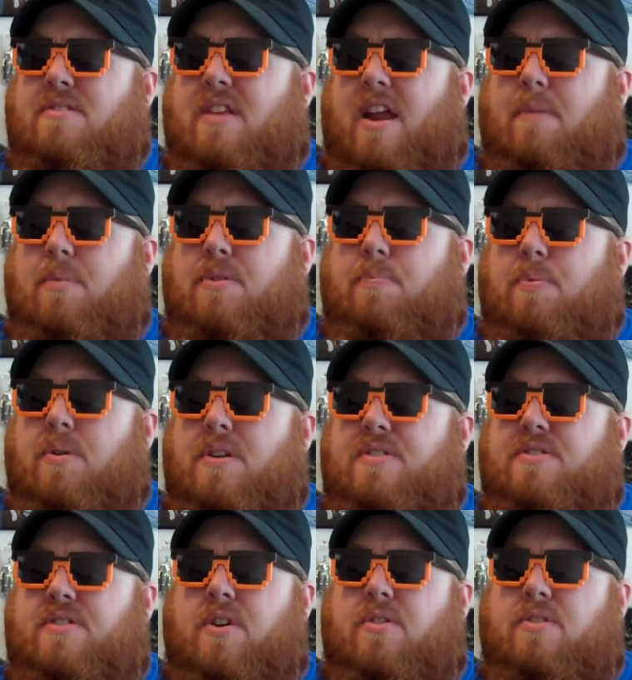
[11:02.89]
So I was pretty
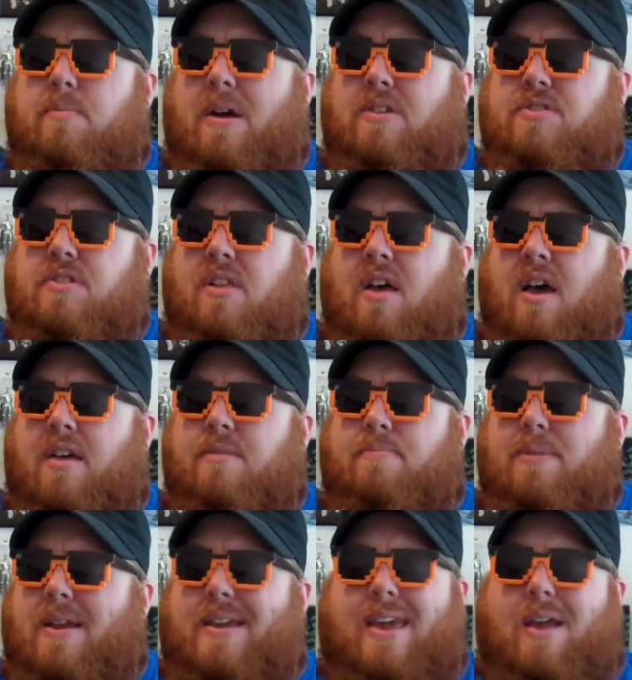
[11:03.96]
stoked about July's,
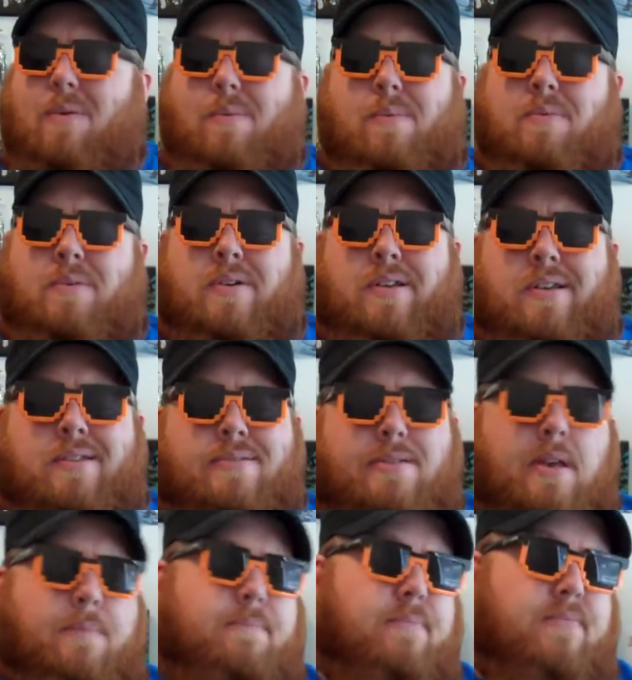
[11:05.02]
but I can't remember what it is.
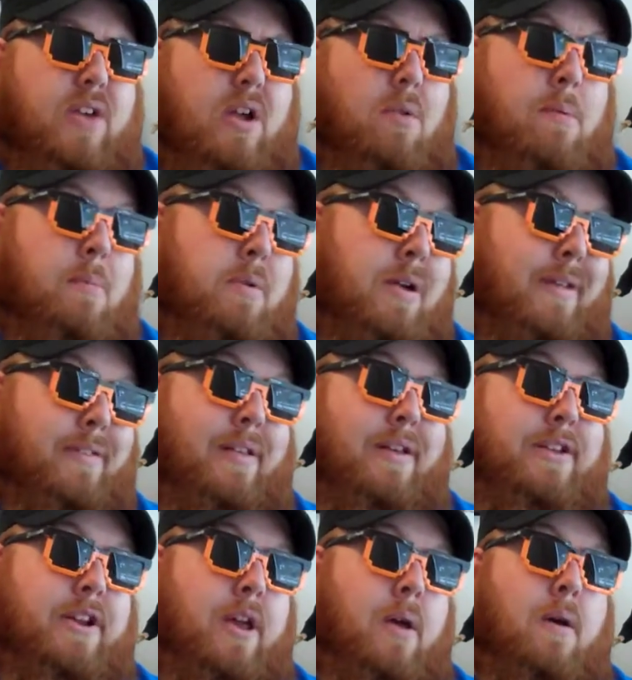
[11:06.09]
So if I remember, guys, I'll
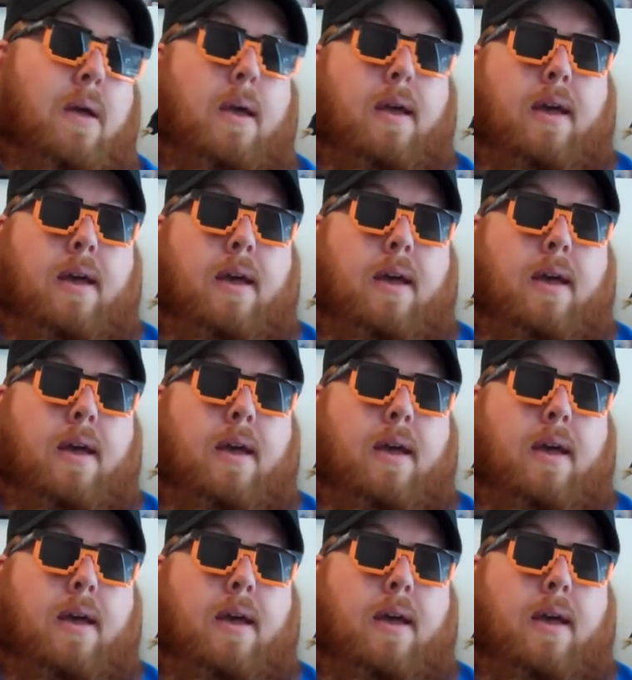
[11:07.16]
let you know.